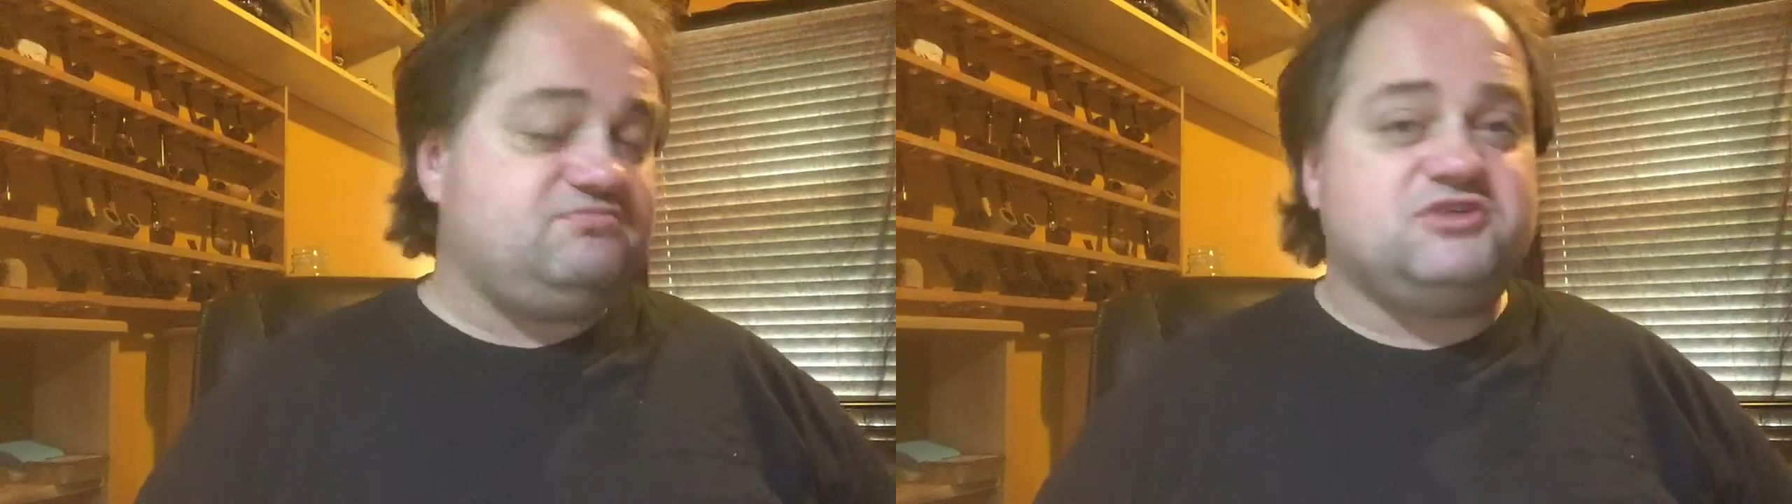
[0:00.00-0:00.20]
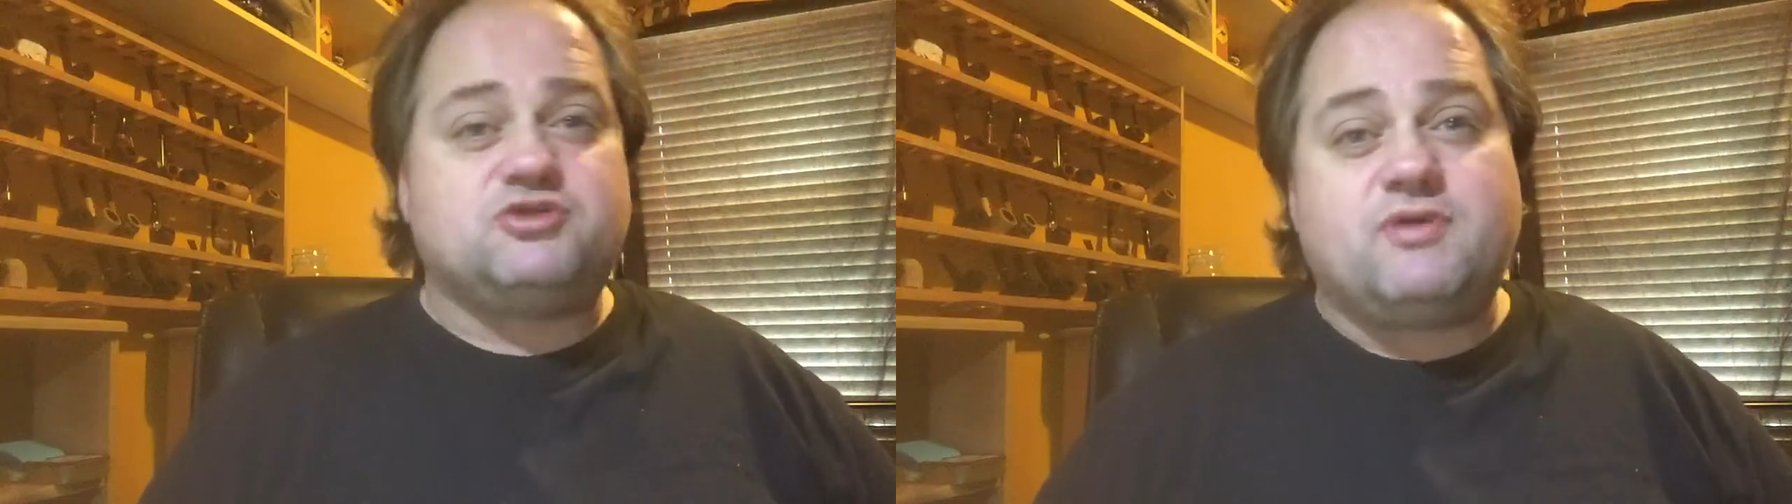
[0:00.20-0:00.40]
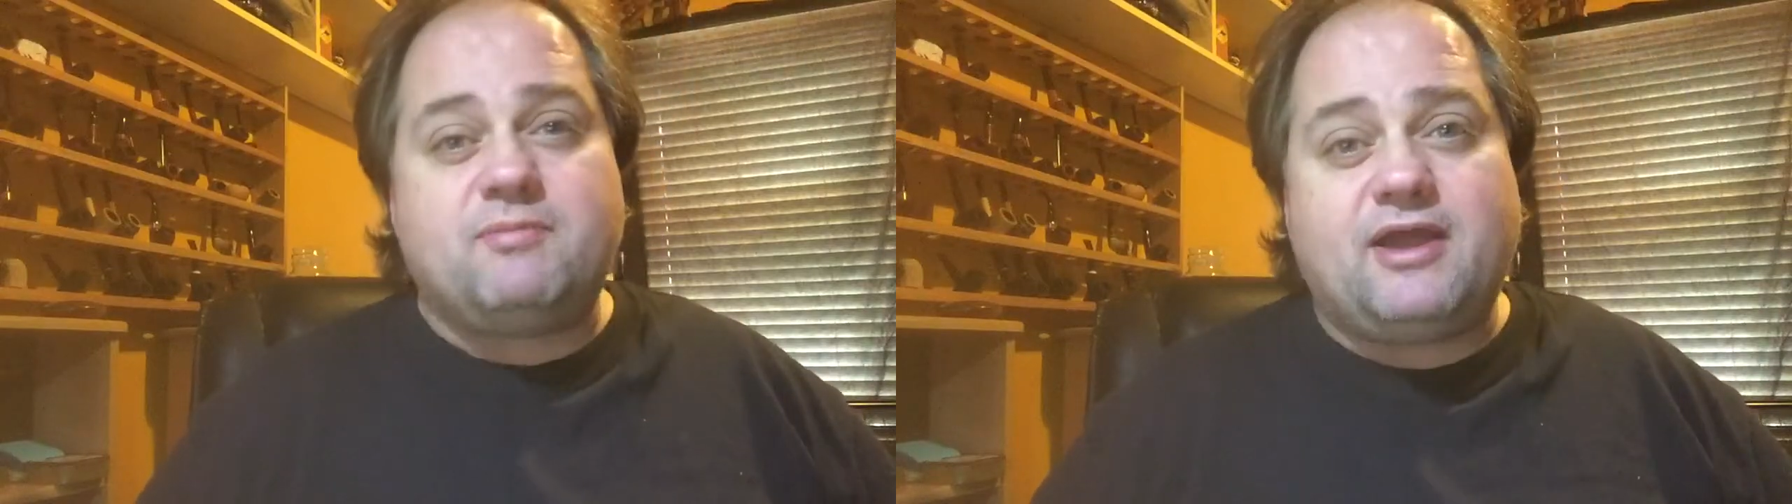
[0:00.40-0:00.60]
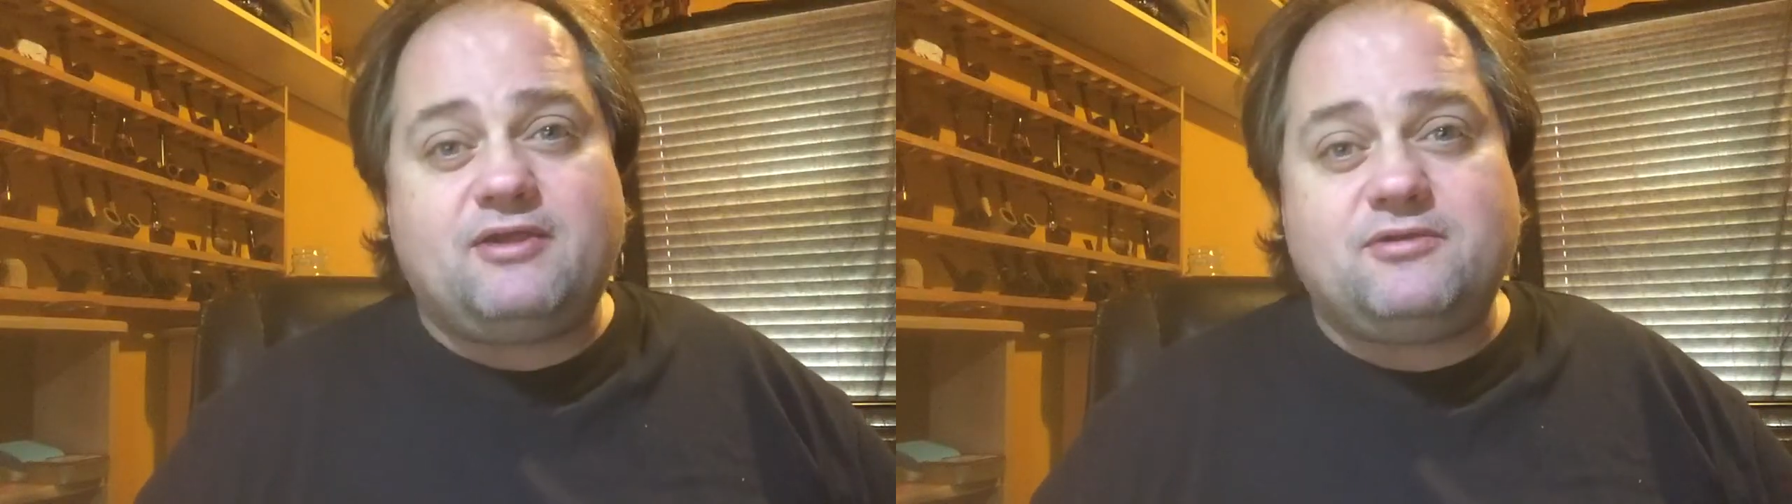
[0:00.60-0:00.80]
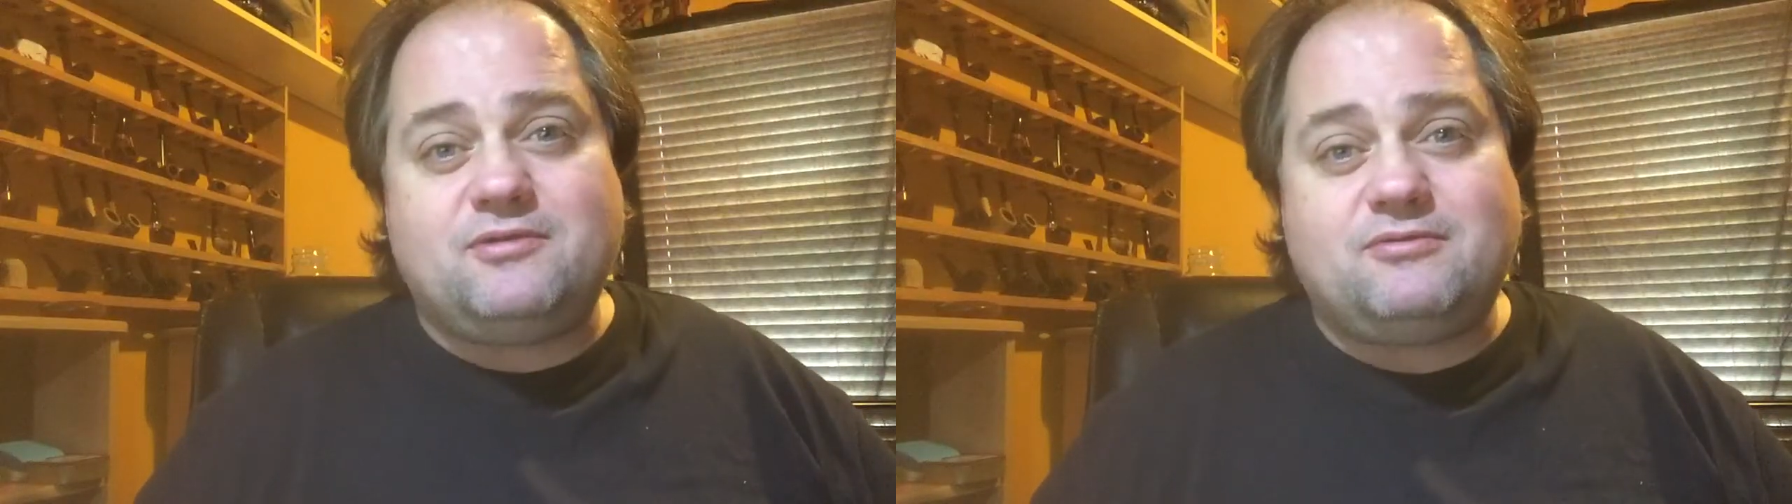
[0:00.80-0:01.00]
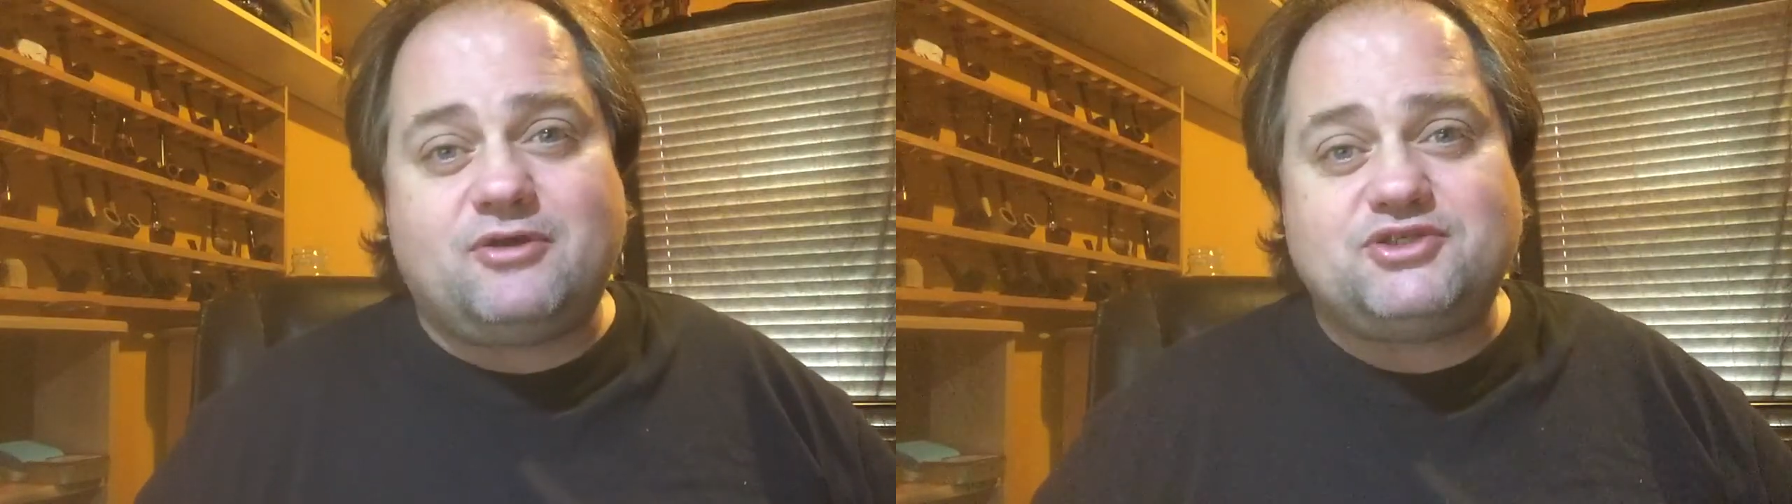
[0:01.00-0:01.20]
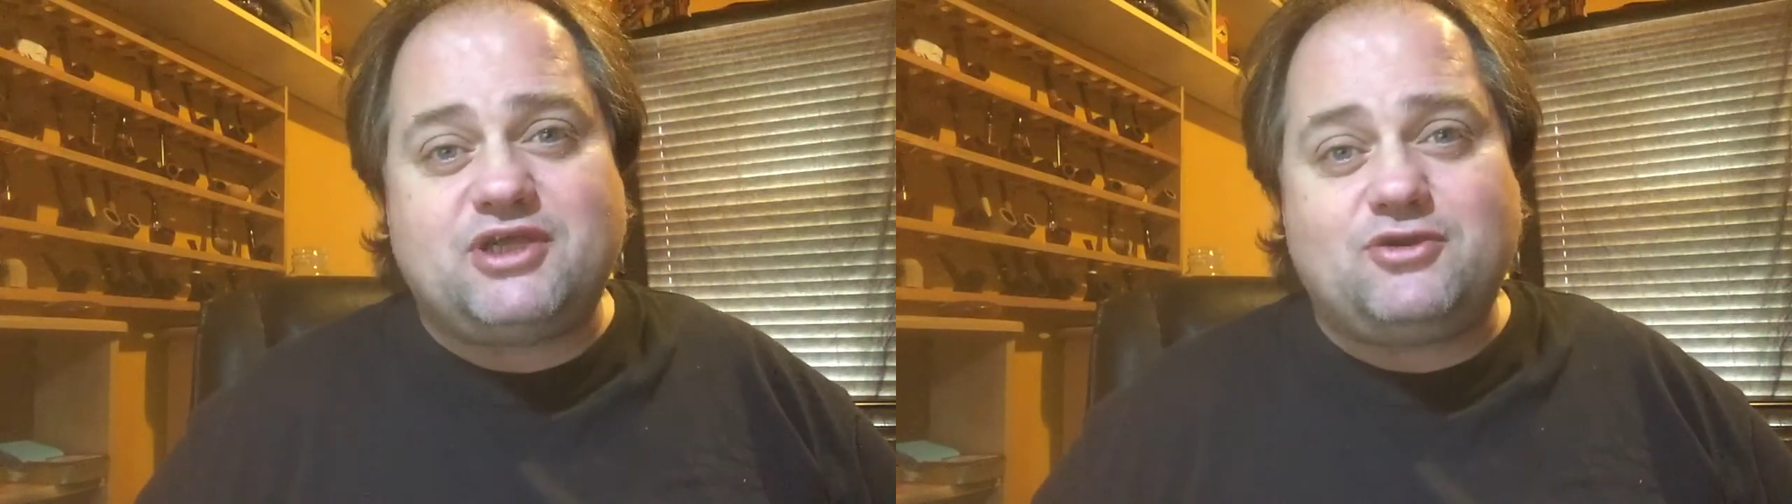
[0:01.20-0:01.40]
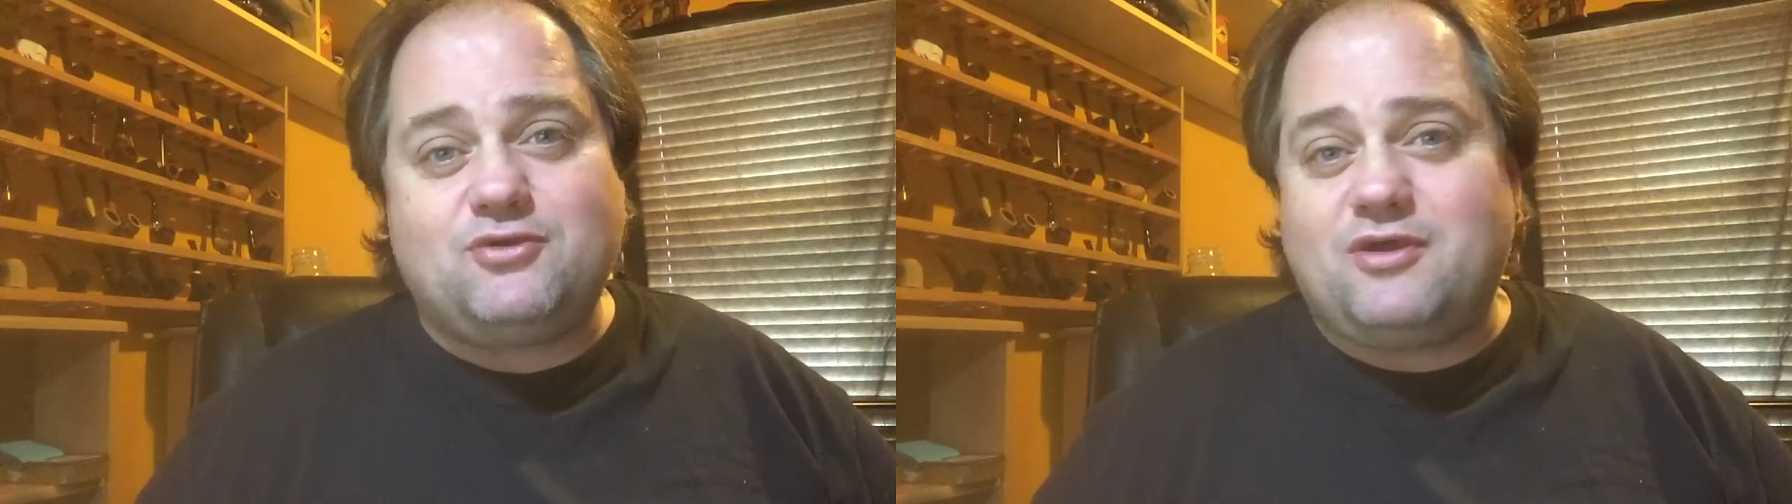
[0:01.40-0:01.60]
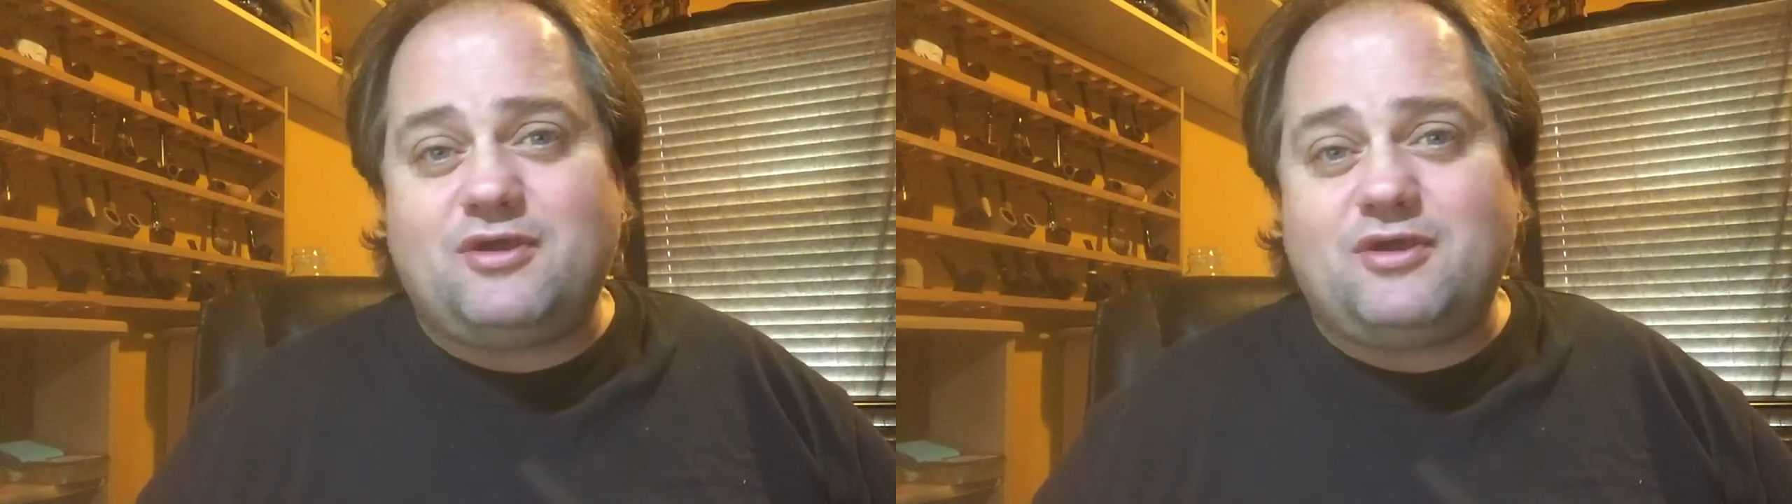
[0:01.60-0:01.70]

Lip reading: just remained Rose Tattoo,